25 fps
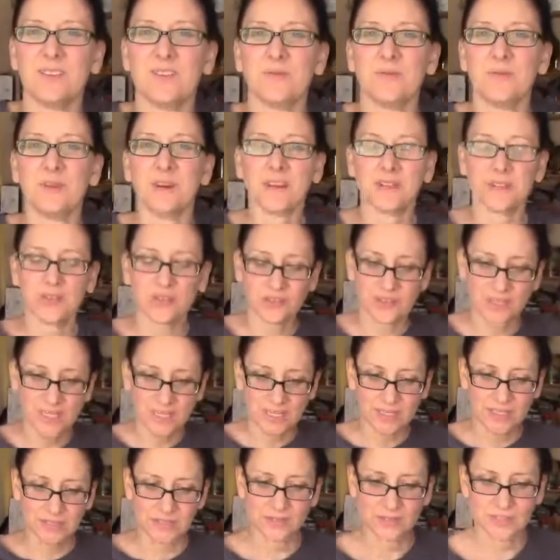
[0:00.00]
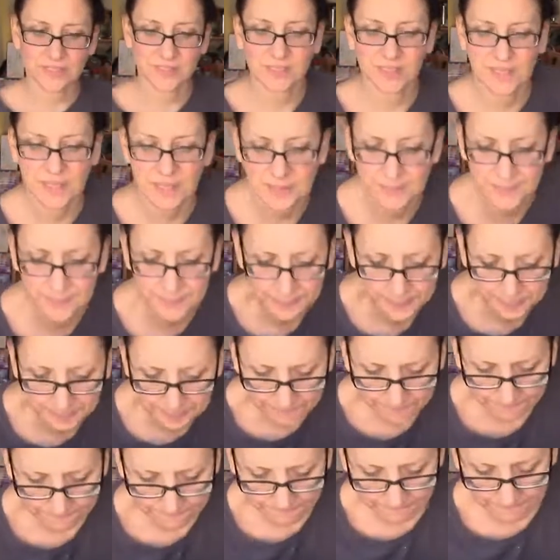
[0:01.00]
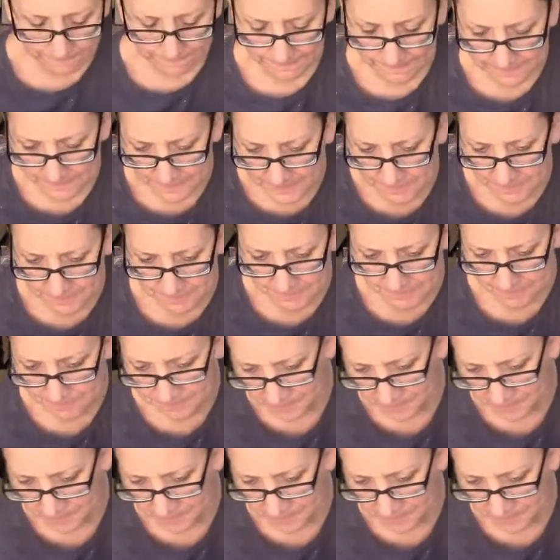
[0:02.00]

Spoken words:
One other challenge is that I'm